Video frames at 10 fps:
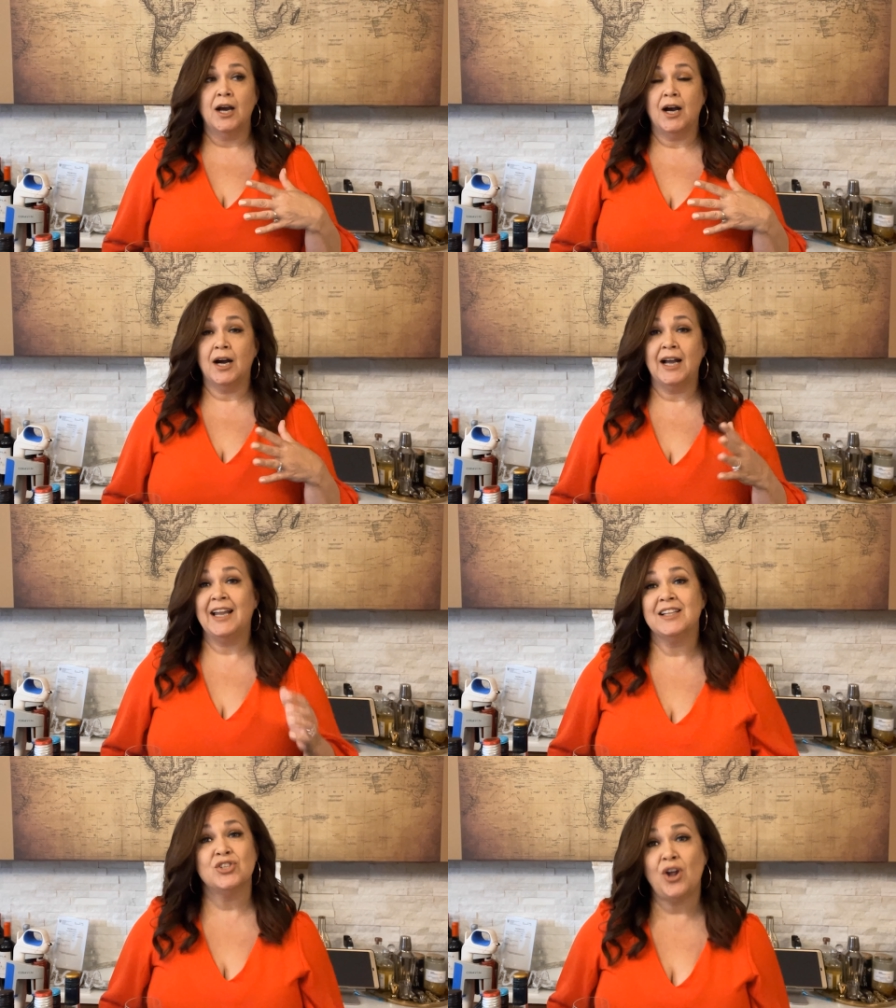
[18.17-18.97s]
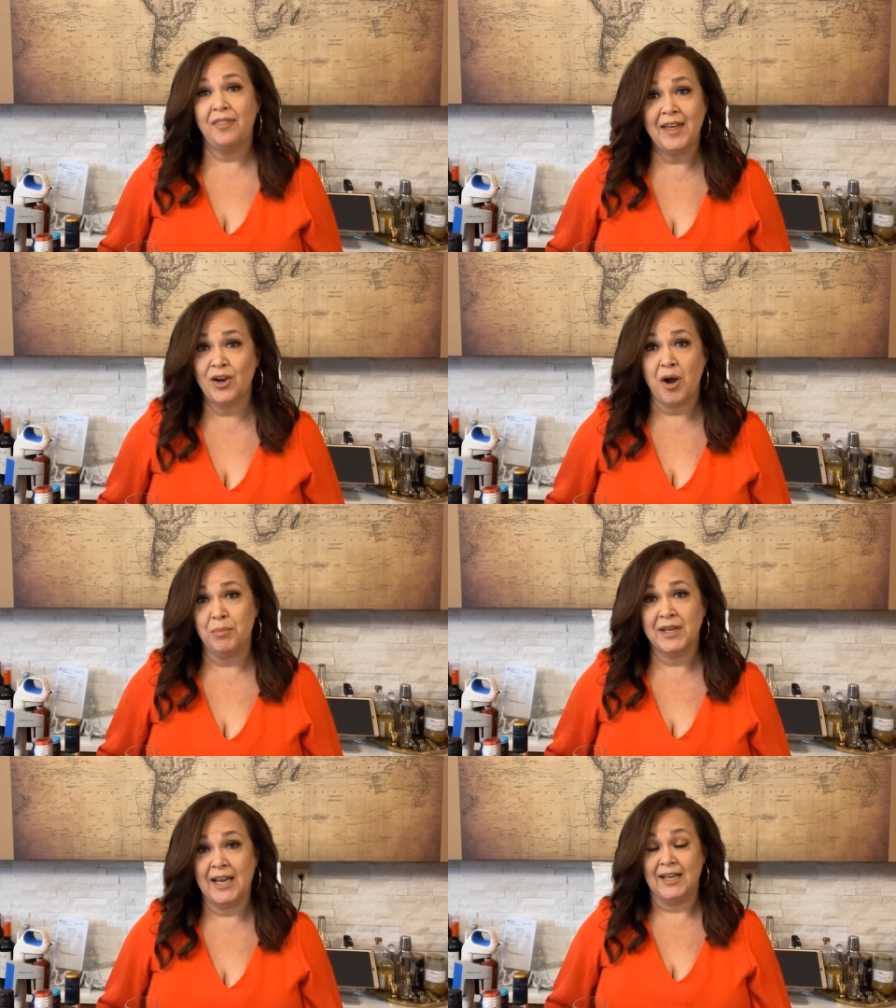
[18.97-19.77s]
And it's not that
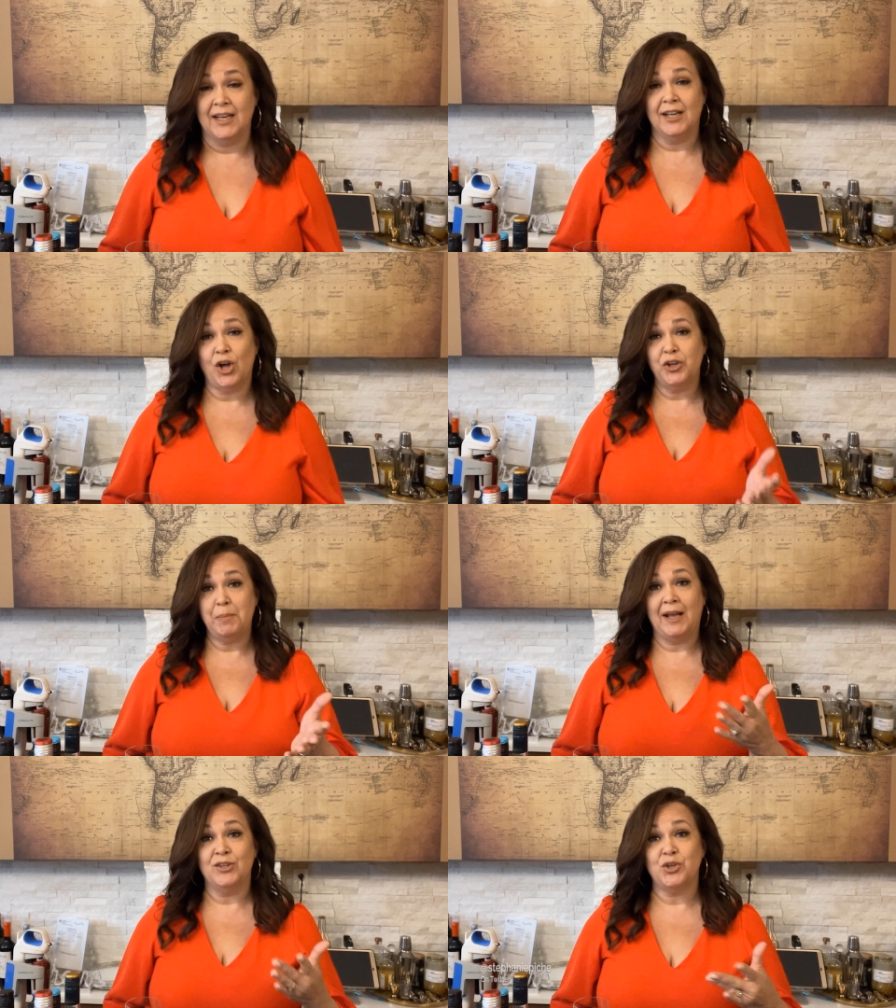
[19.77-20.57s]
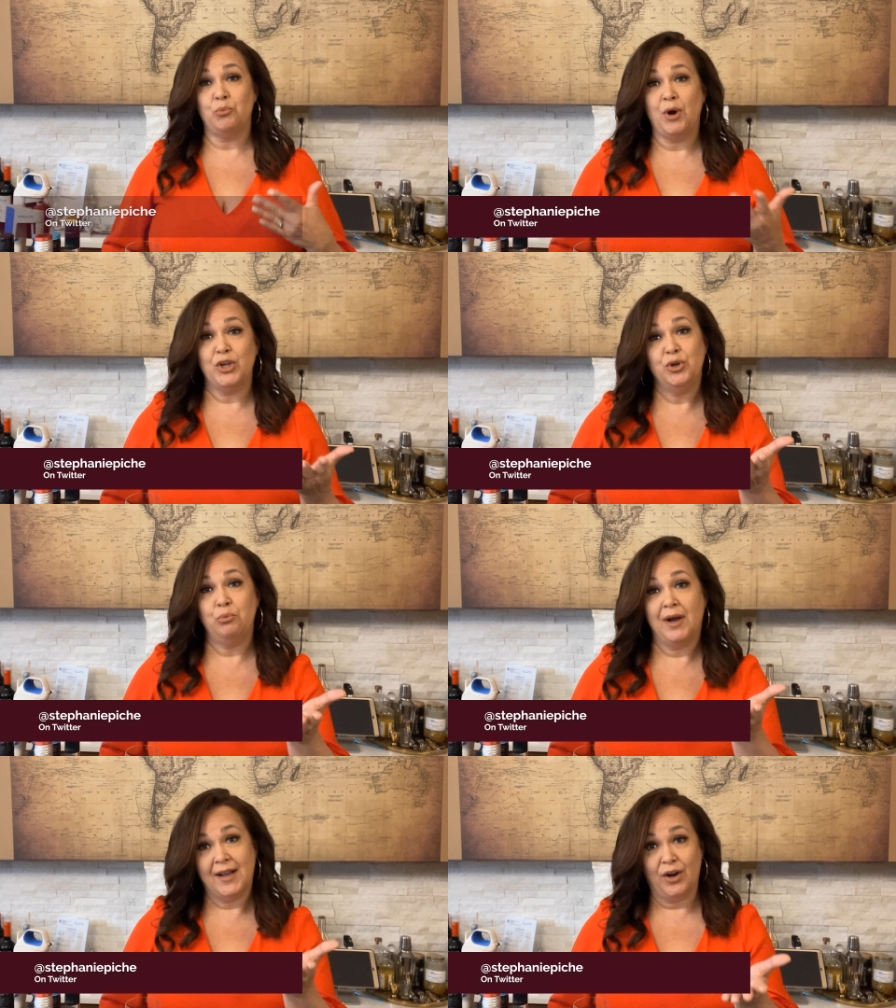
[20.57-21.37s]
complicated. It all depends on what you
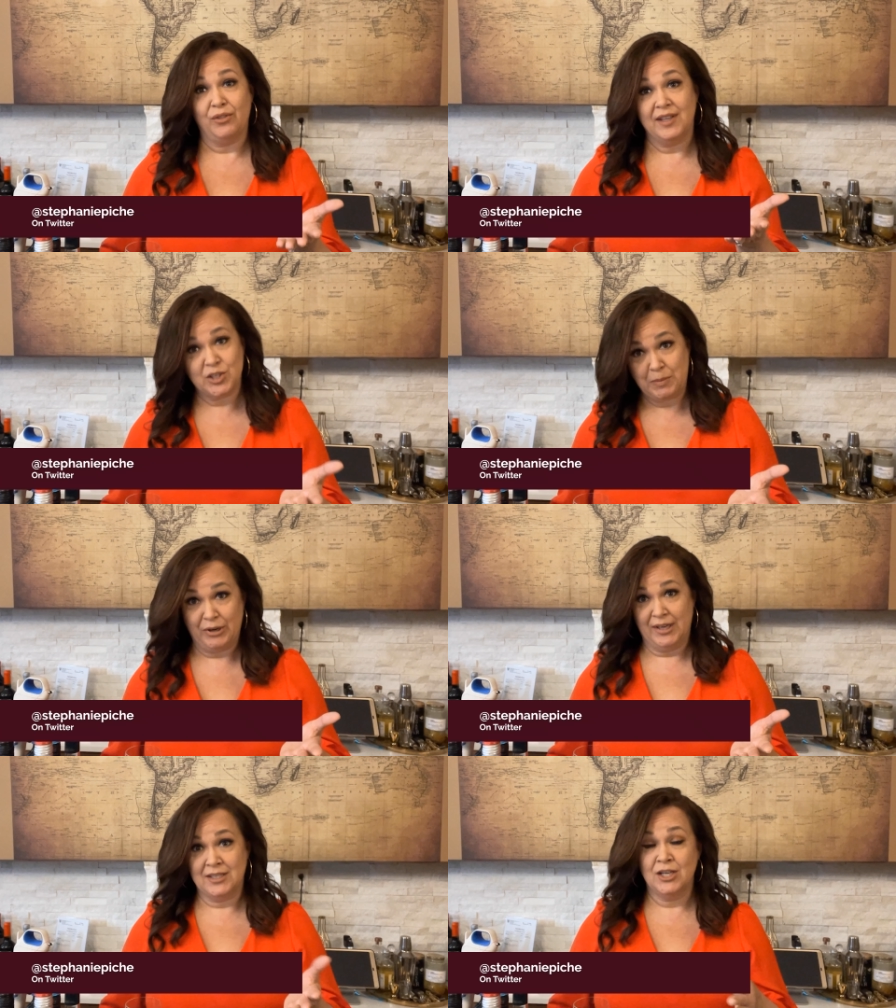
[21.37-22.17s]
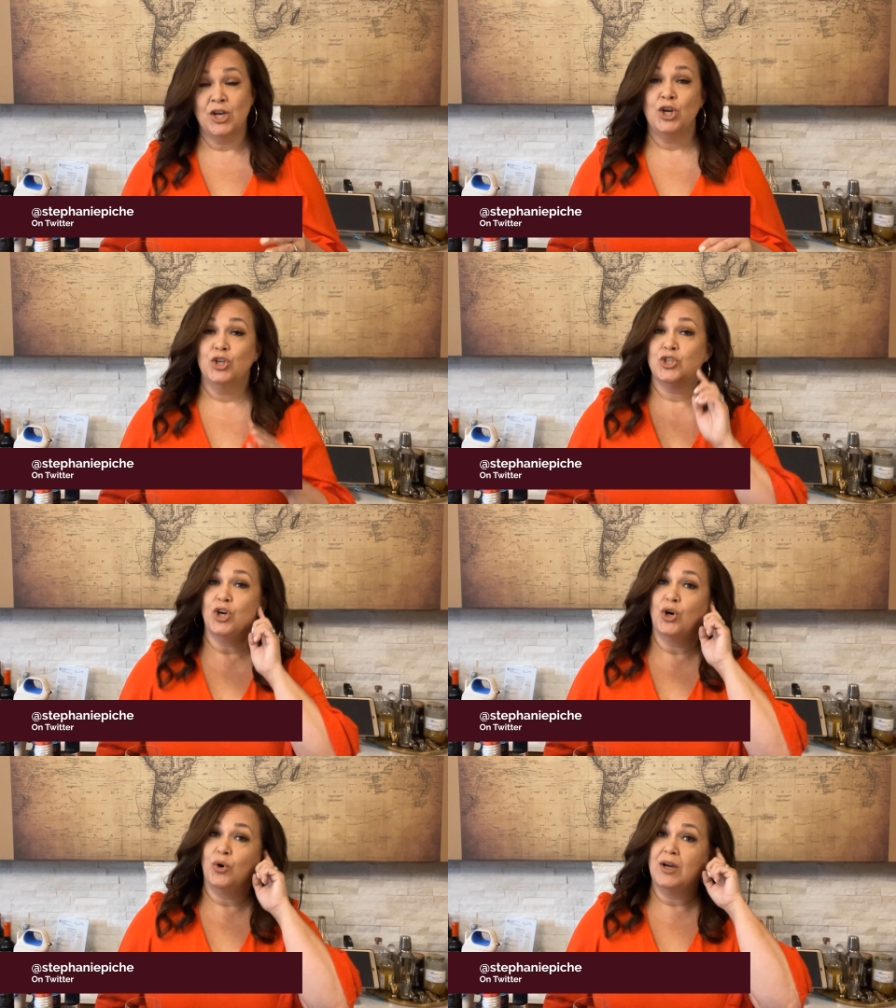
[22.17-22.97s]
want out of the experience.
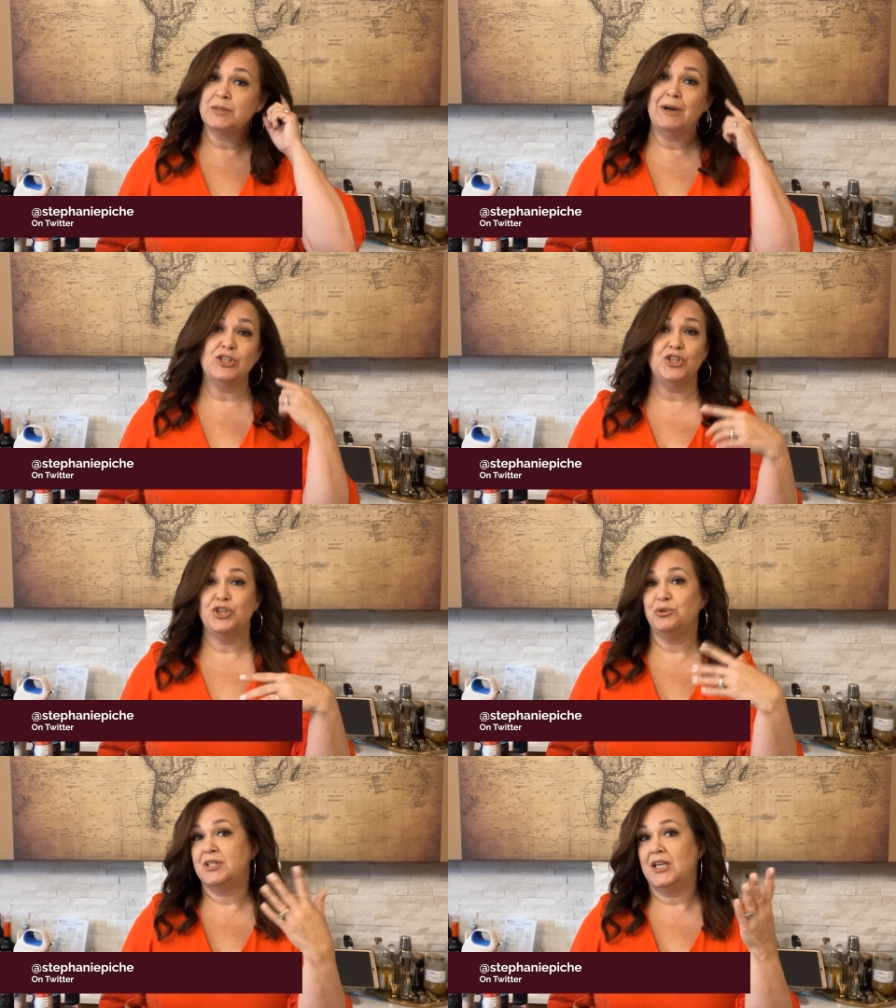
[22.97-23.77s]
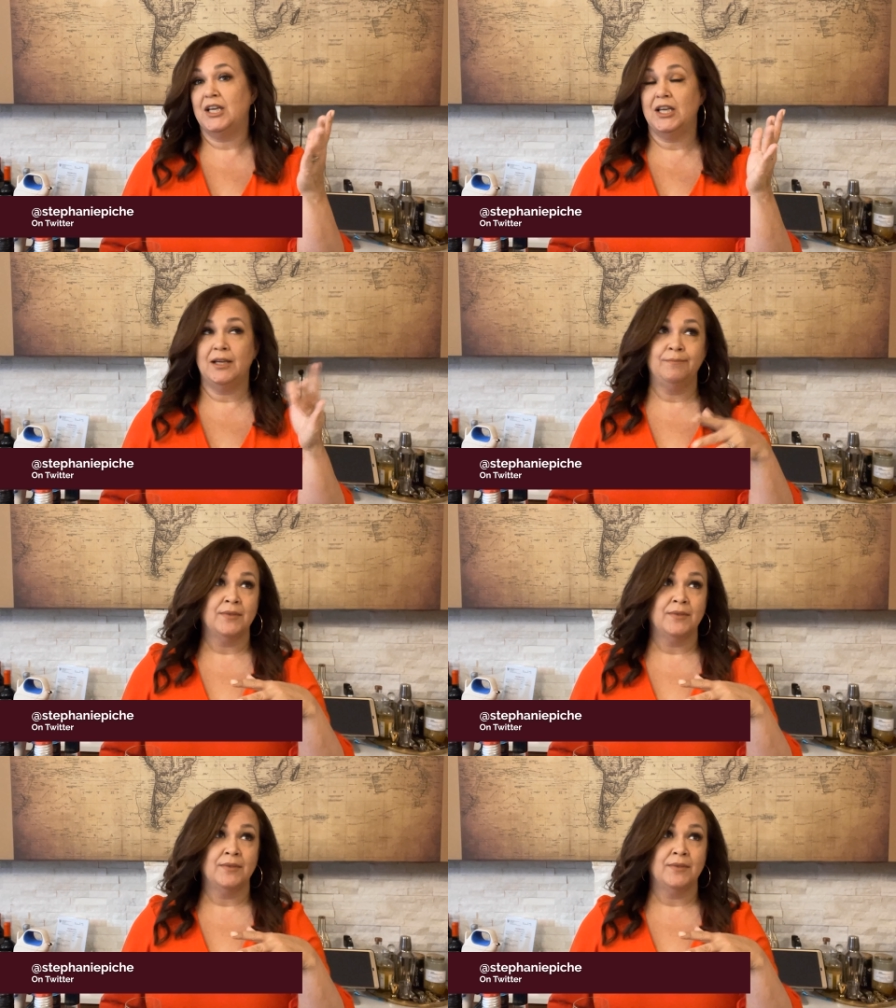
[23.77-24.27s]
So as much as you see,